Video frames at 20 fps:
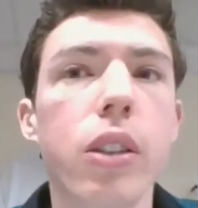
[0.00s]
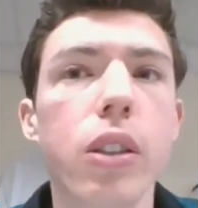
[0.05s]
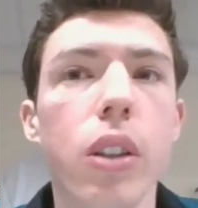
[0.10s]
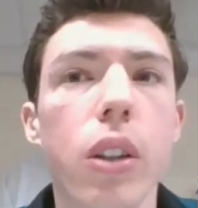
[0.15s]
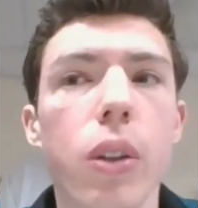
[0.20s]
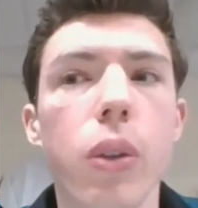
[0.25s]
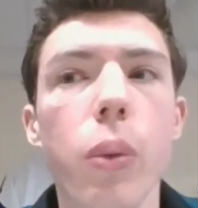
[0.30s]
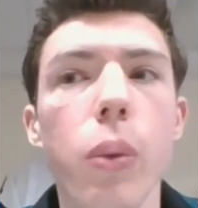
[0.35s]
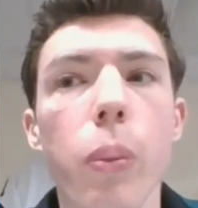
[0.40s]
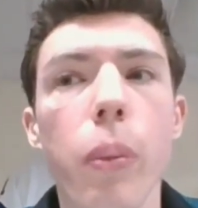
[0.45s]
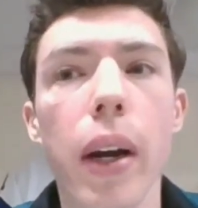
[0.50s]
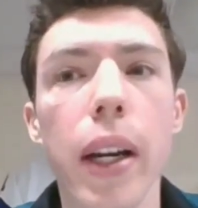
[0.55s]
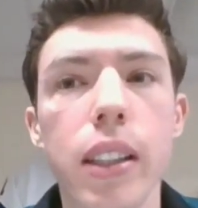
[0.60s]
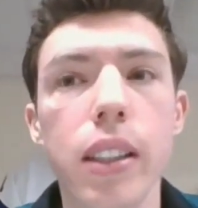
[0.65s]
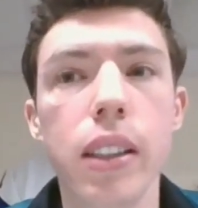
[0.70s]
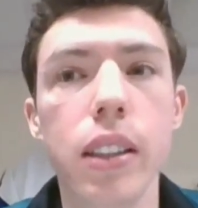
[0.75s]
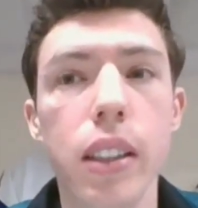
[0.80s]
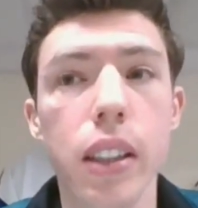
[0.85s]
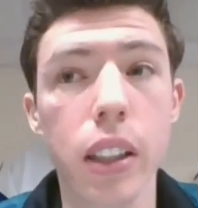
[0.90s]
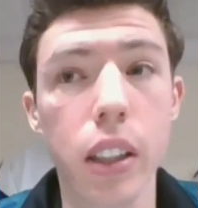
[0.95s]
So my
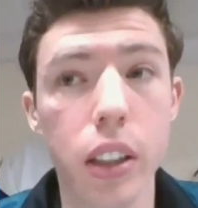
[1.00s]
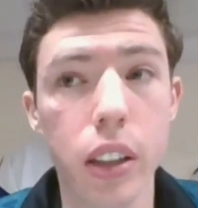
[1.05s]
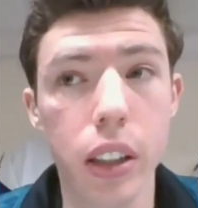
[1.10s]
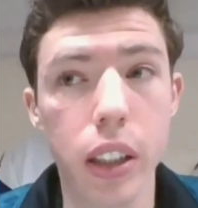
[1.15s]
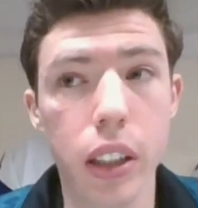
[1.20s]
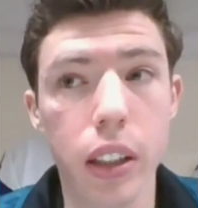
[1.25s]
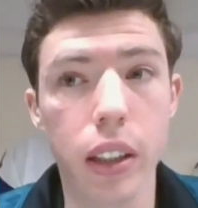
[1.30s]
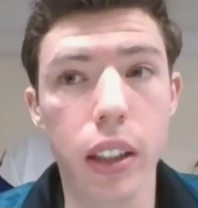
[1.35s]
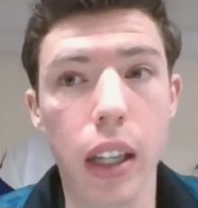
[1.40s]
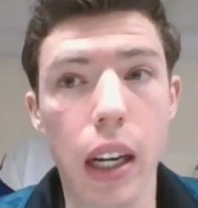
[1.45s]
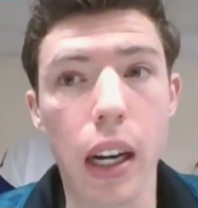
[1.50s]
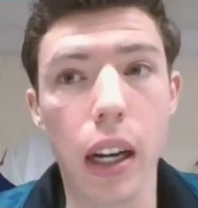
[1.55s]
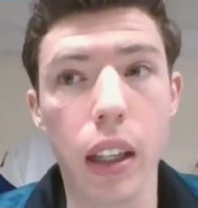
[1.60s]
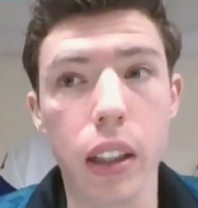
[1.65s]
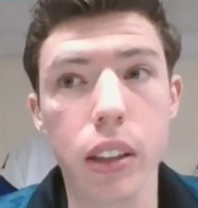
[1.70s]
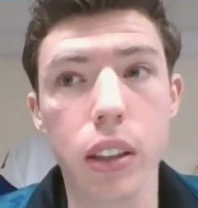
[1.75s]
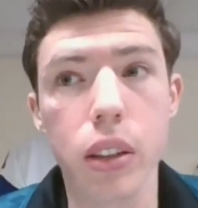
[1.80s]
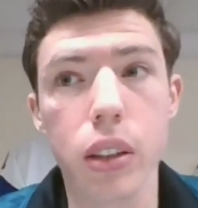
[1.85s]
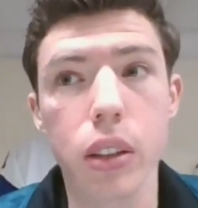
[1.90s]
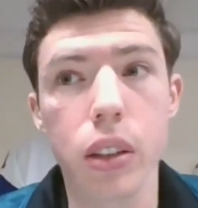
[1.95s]
senior year in
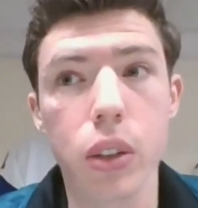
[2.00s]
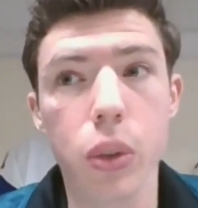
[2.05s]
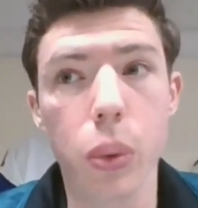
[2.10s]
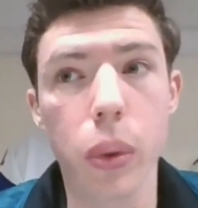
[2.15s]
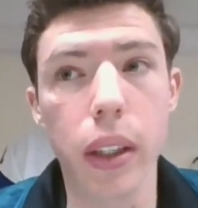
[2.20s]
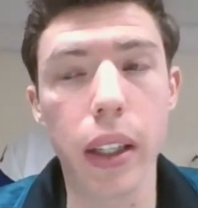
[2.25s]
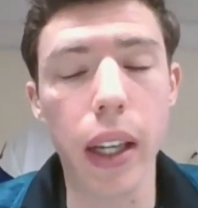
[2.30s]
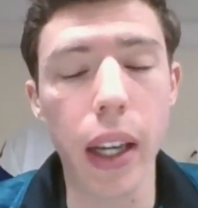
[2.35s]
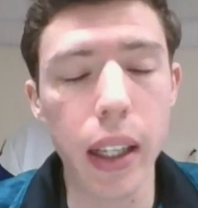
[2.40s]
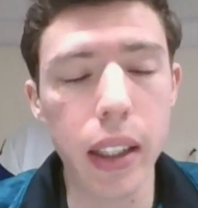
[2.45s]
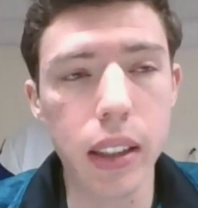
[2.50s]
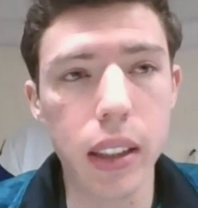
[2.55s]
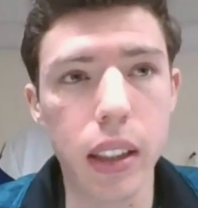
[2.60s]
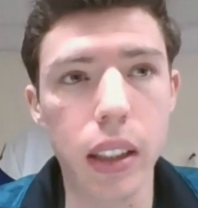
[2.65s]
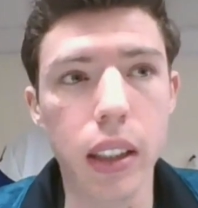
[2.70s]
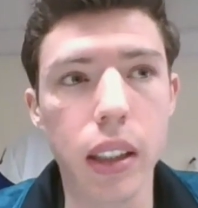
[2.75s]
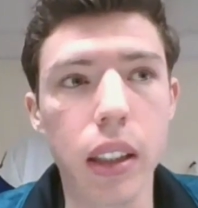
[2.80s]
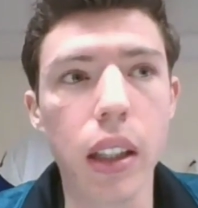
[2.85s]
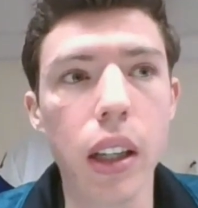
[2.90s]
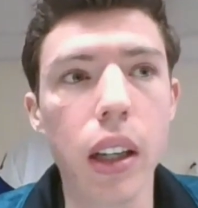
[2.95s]
college,
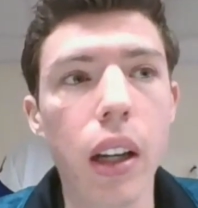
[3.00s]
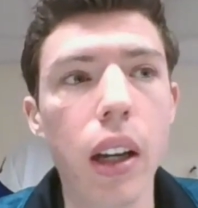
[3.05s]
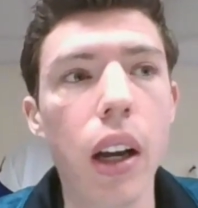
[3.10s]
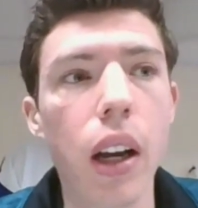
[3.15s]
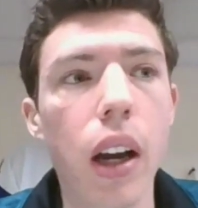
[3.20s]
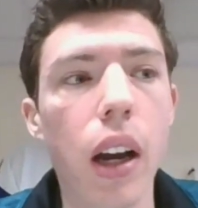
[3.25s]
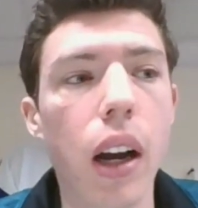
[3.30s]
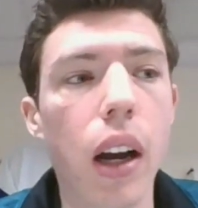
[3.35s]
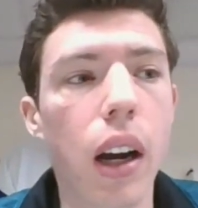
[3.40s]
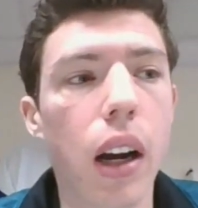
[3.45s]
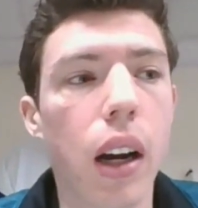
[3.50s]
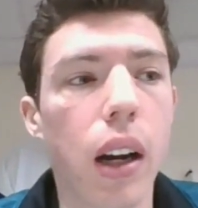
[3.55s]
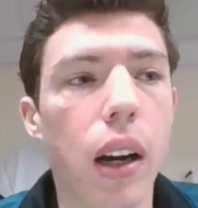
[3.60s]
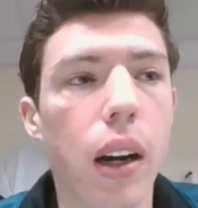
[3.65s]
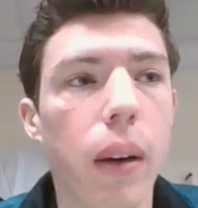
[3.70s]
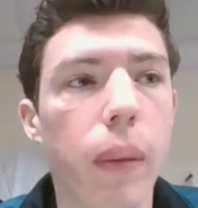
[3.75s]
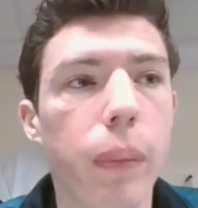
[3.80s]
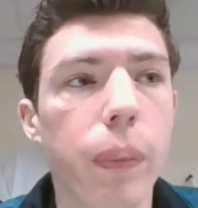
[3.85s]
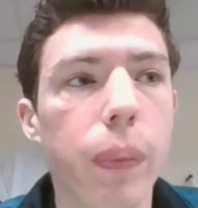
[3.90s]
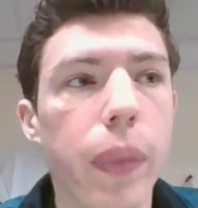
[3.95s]
2018,
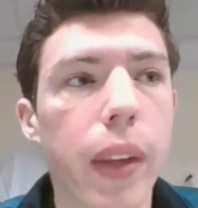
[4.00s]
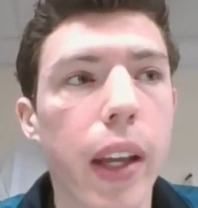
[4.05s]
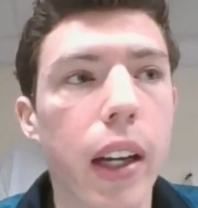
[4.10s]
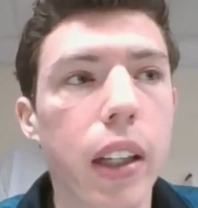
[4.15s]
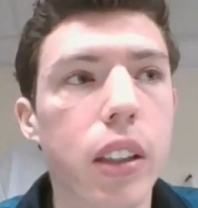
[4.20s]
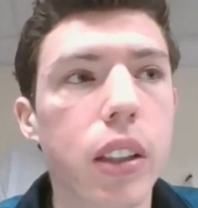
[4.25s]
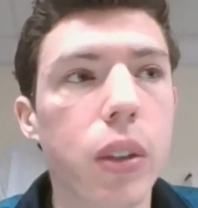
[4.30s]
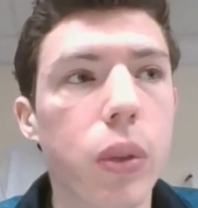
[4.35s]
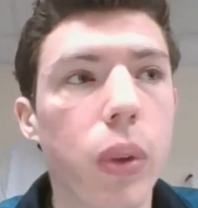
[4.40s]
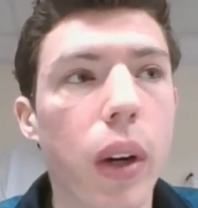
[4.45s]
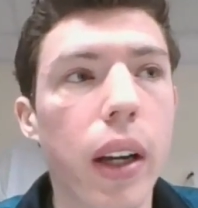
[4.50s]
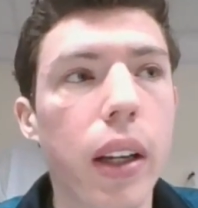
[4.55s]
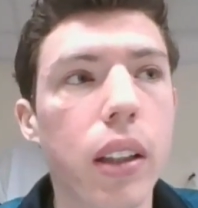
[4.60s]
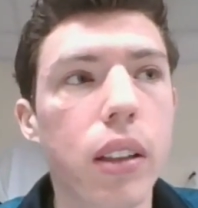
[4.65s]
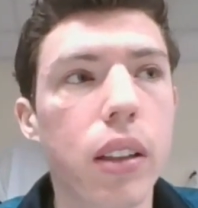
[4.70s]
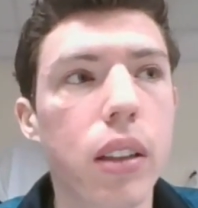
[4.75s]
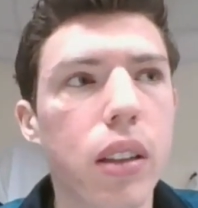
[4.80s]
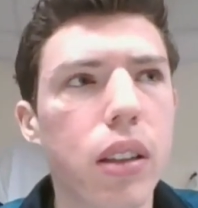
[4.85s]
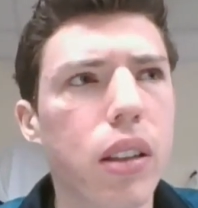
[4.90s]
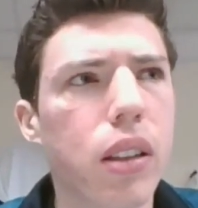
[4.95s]
actually right,
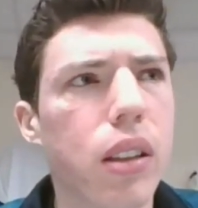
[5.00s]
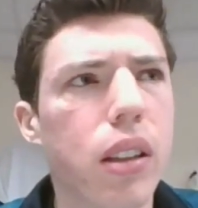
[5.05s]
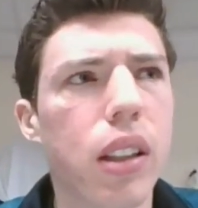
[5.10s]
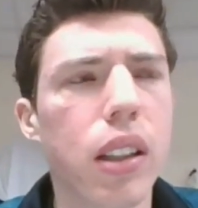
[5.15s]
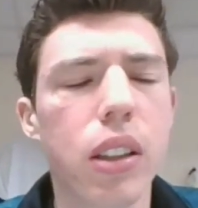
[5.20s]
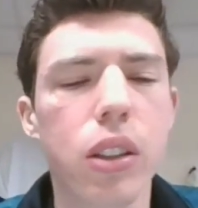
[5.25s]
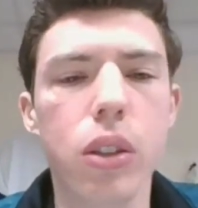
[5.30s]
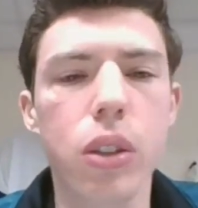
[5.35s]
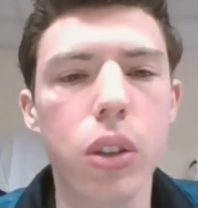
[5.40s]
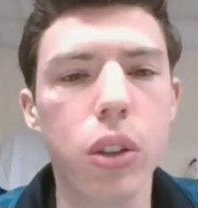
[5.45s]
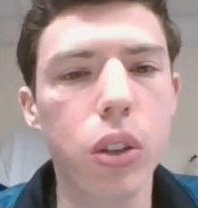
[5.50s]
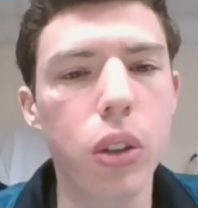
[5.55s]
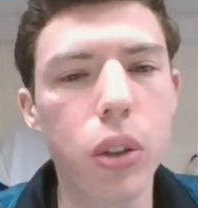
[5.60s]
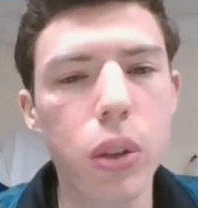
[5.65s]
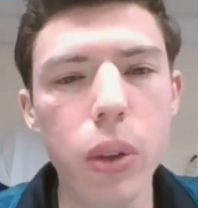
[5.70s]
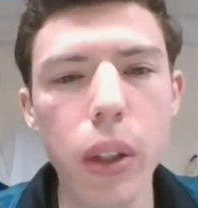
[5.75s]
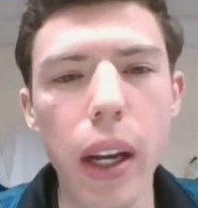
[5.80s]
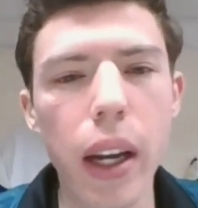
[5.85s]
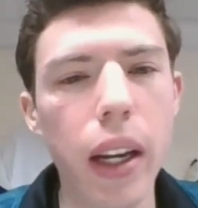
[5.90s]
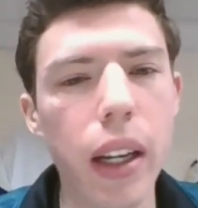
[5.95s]
I think
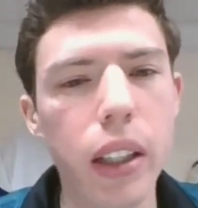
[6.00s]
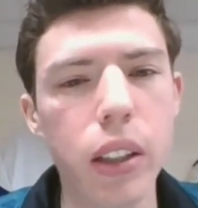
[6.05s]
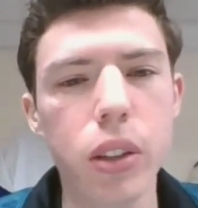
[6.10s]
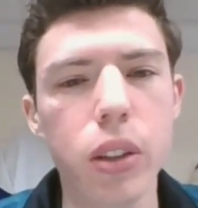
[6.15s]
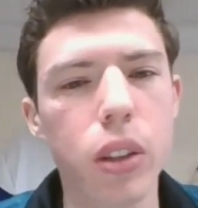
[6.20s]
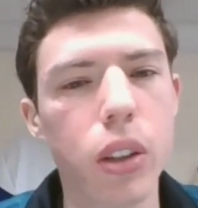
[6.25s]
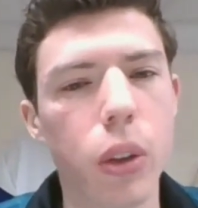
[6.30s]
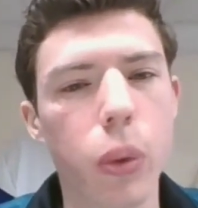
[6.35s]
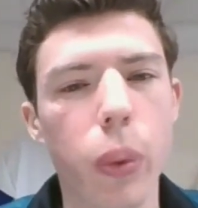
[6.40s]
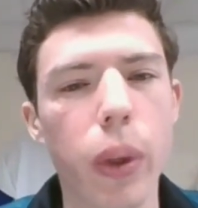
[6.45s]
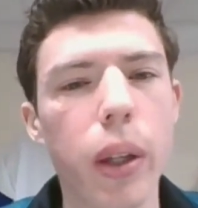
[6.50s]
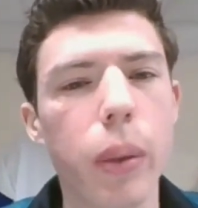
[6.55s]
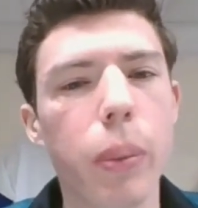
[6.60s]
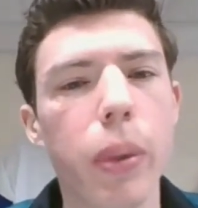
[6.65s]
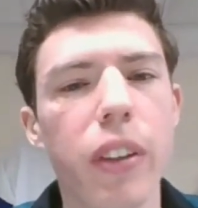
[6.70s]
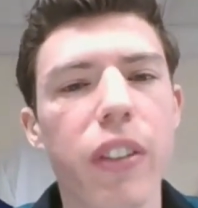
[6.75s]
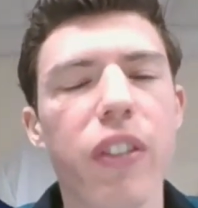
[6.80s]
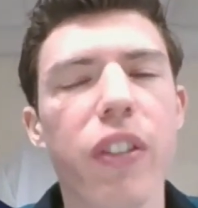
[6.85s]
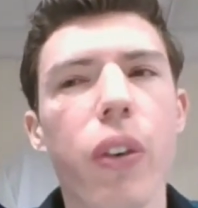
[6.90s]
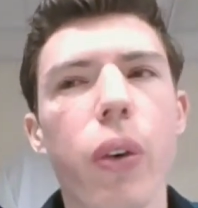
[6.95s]
2 days or a week
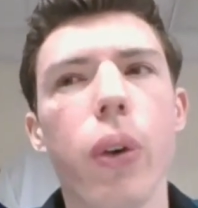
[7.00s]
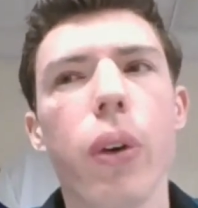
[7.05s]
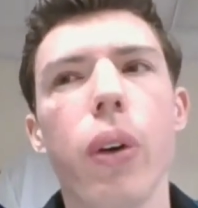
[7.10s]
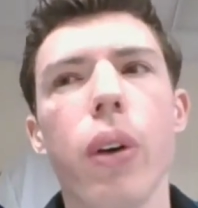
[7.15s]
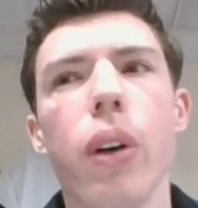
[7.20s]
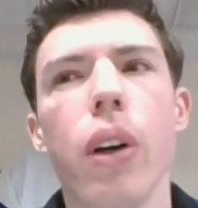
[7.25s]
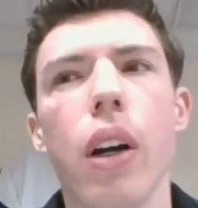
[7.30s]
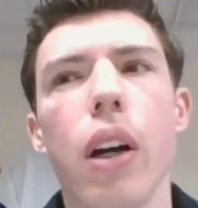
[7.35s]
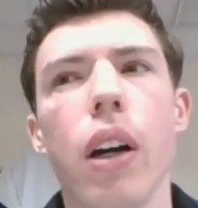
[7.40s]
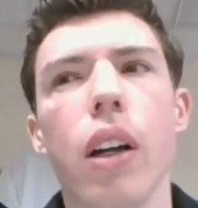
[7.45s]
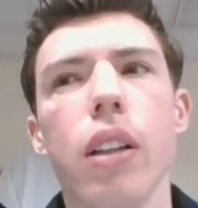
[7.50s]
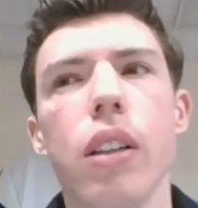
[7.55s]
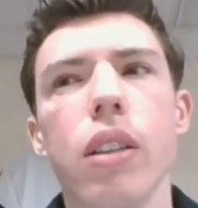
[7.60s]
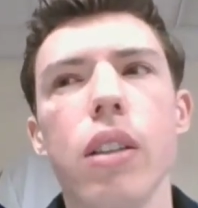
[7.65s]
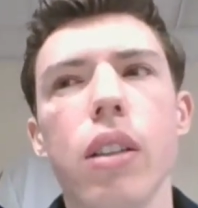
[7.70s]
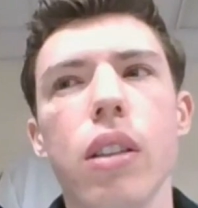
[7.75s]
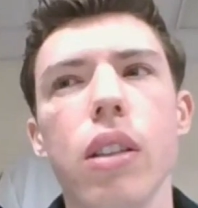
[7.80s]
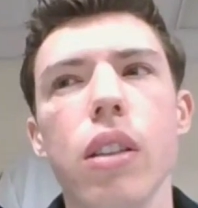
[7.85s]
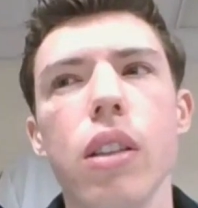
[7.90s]
before, 2